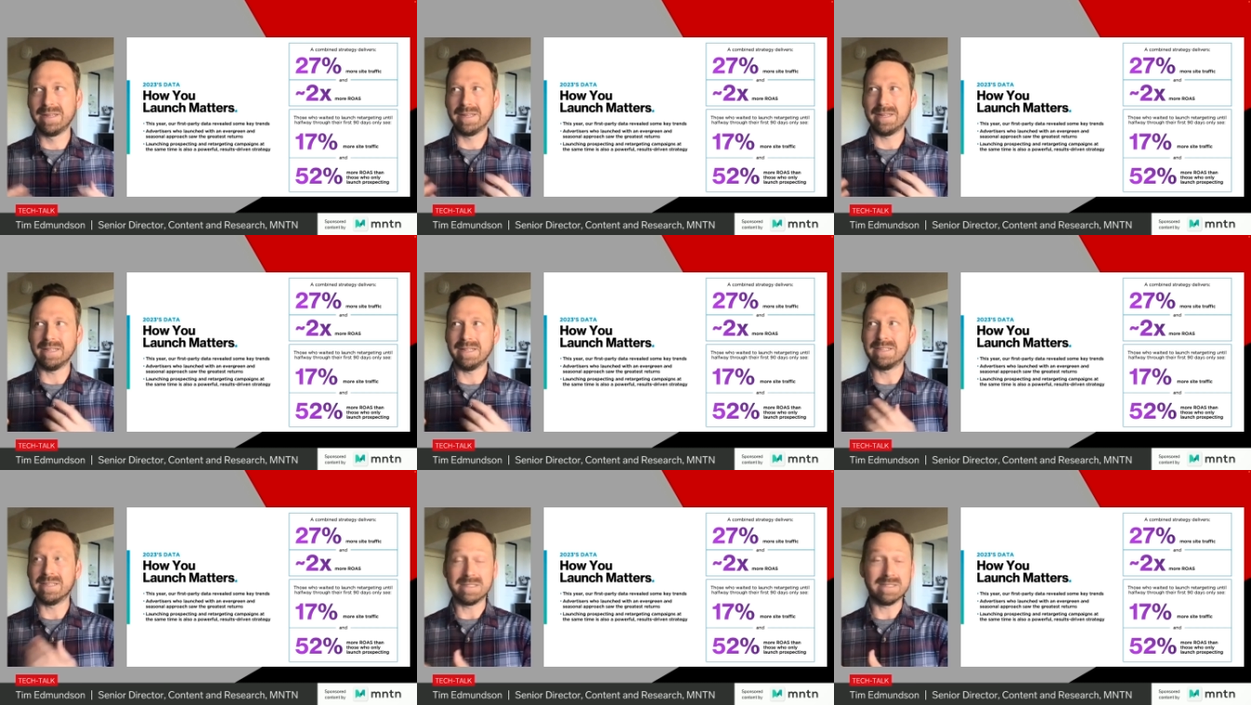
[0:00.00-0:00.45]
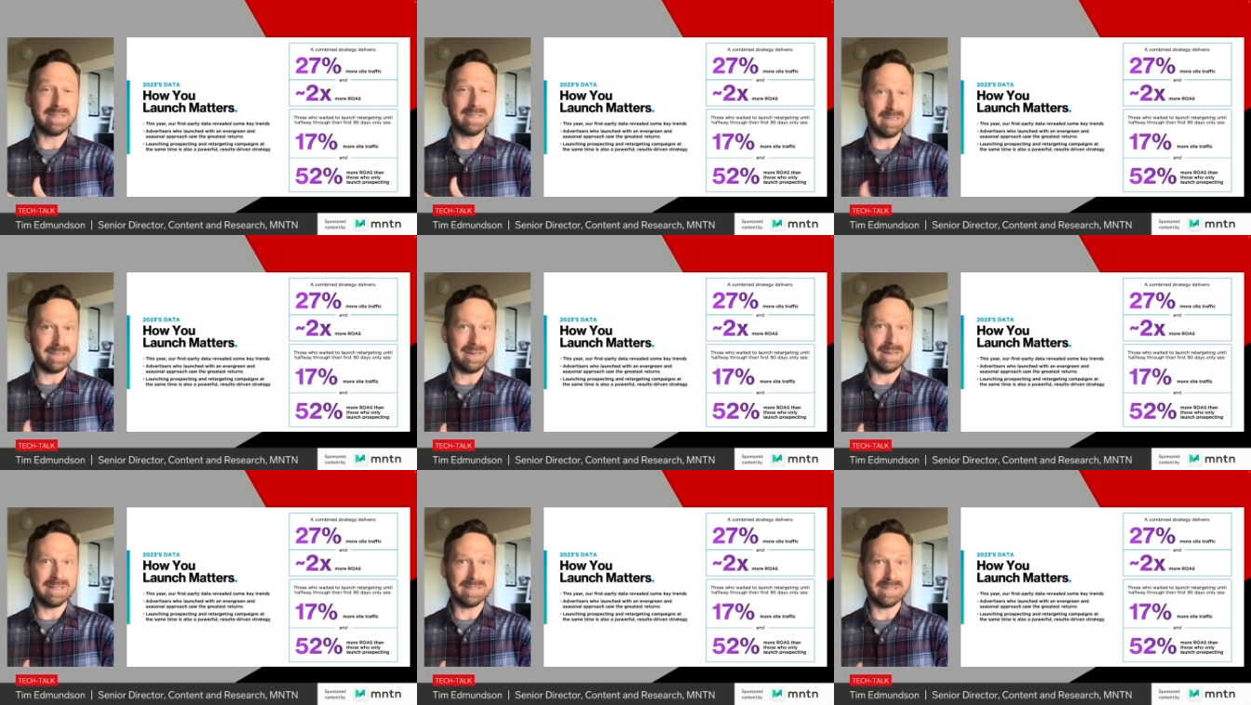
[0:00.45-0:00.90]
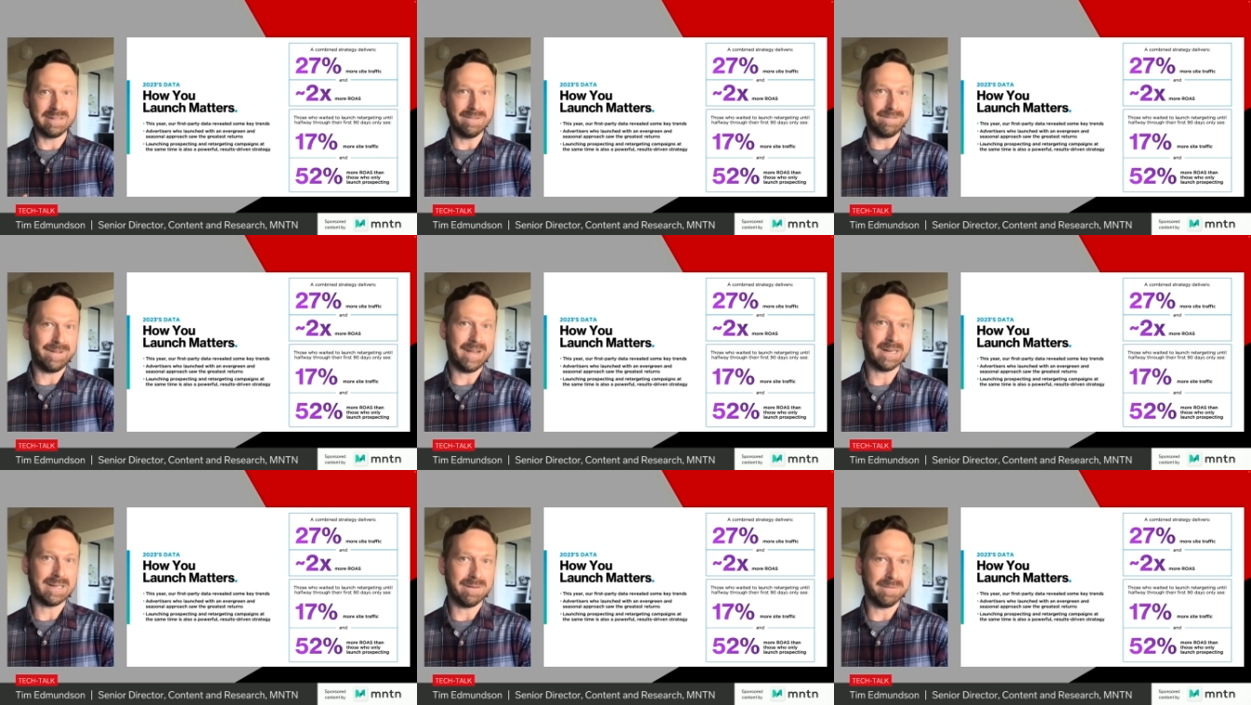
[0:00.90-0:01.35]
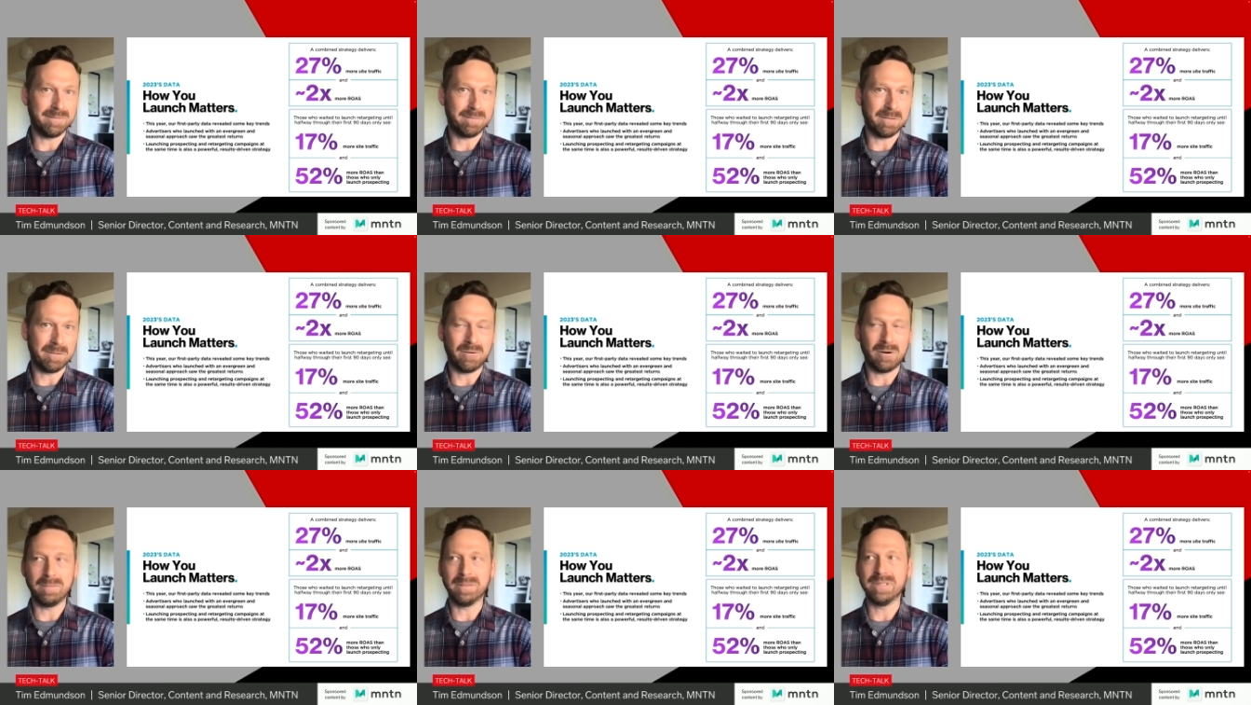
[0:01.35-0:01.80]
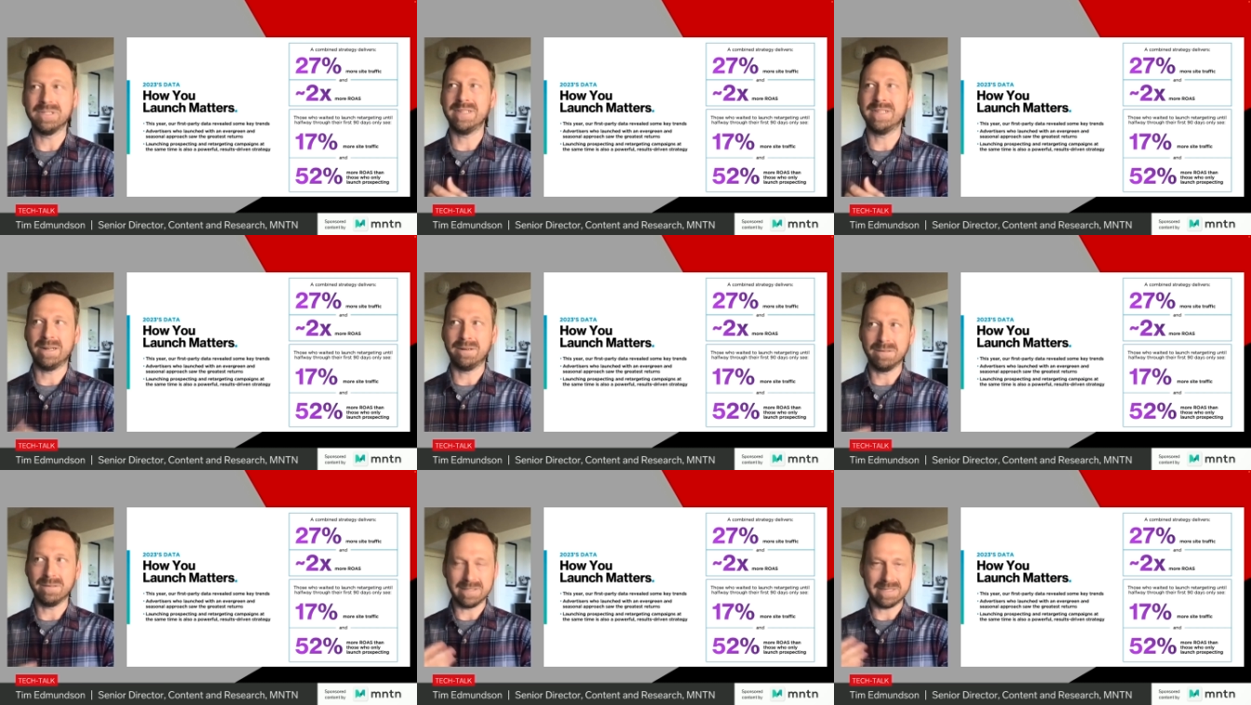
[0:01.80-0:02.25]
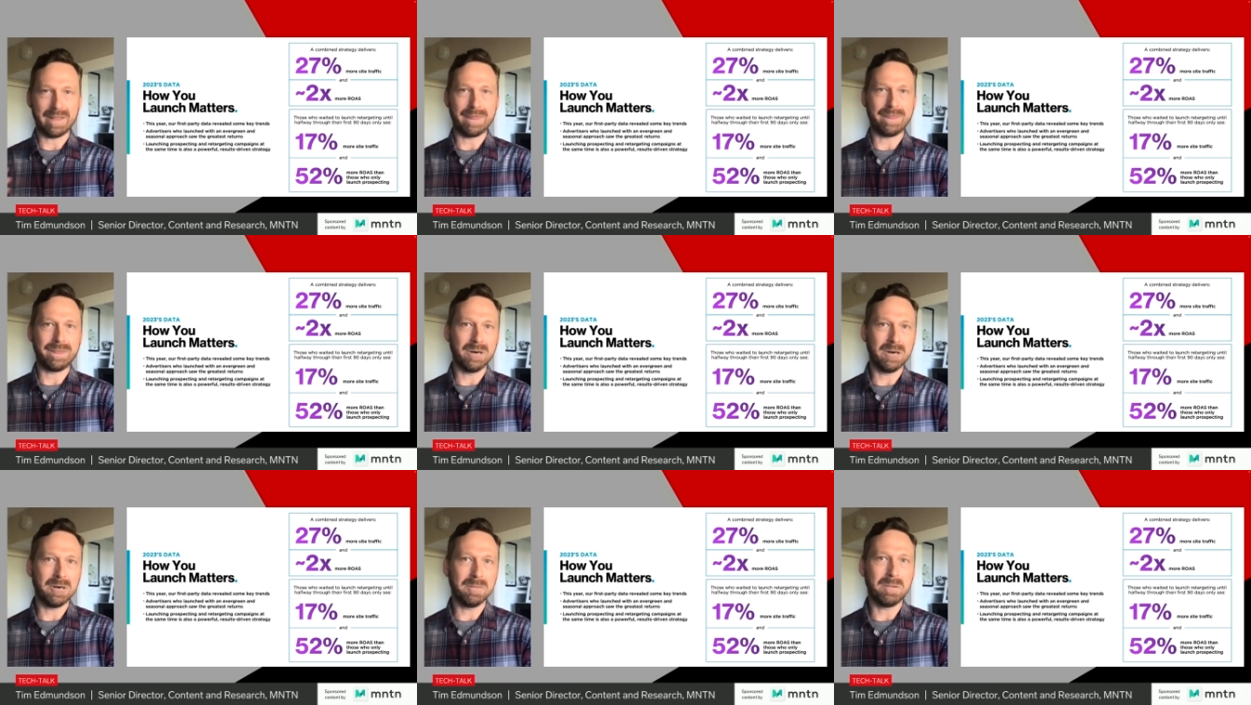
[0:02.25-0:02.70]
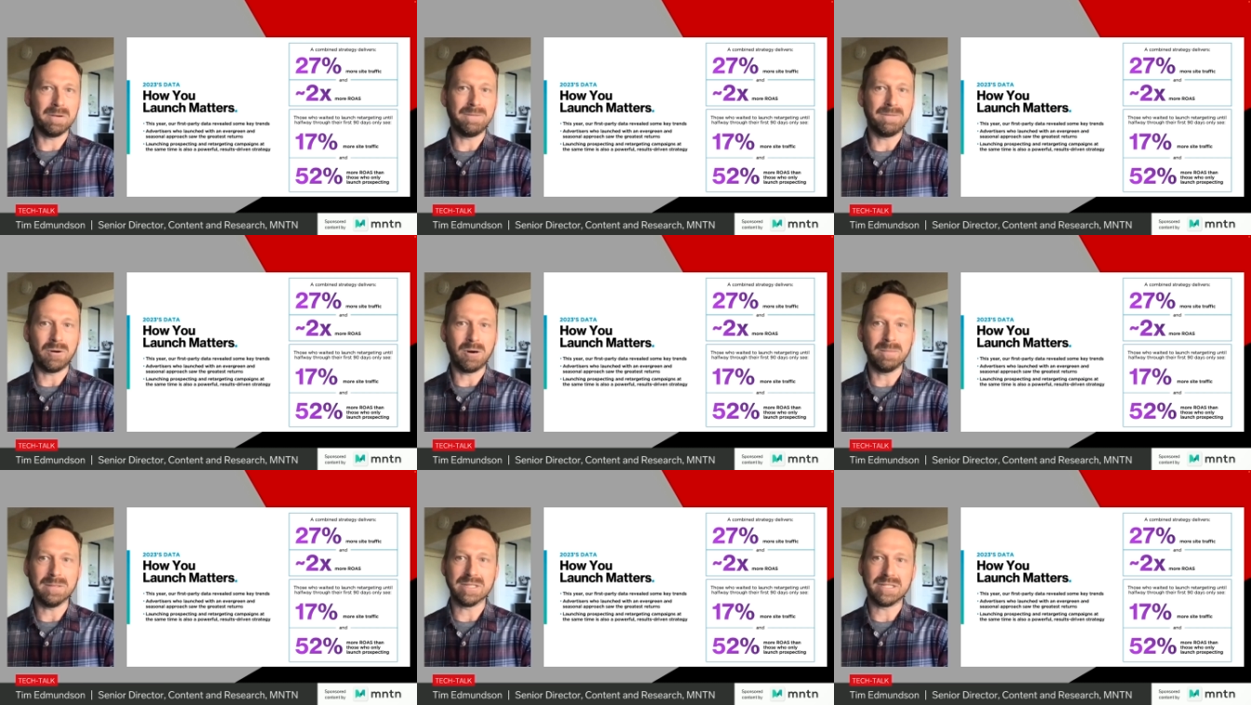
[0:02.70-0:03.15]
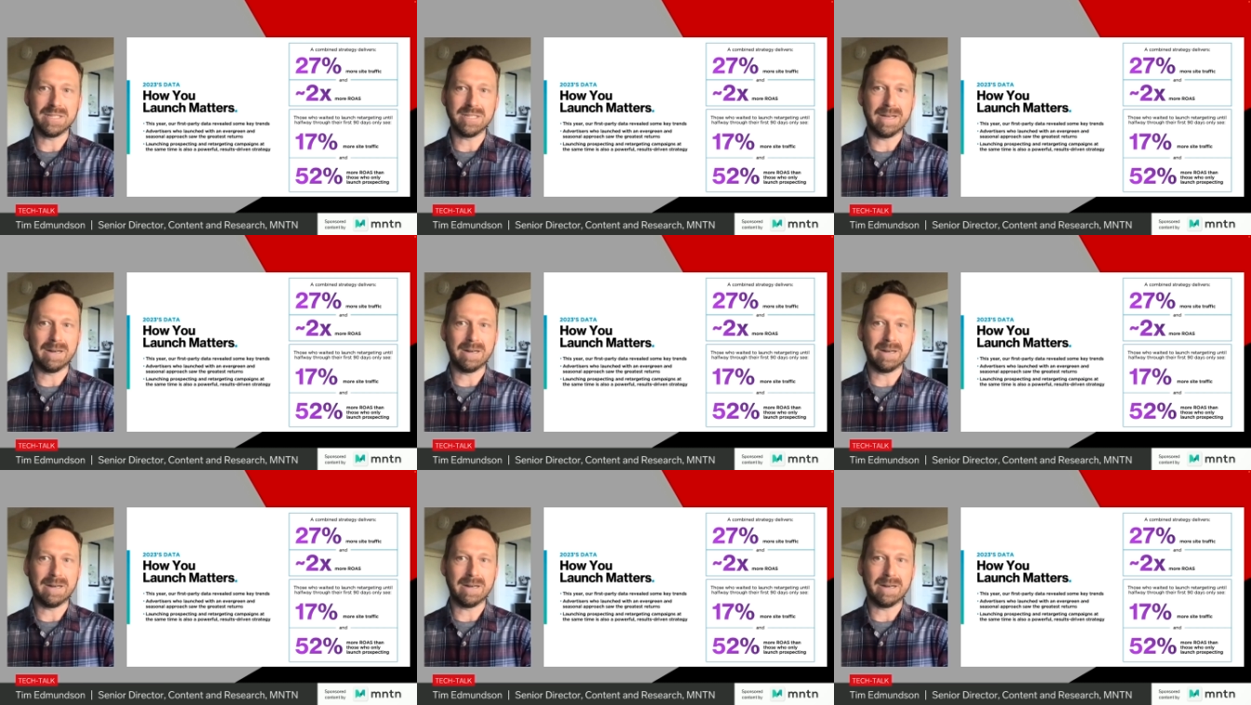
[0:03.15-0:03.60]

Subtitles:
It is an effective performance channel. It's that third performance channel.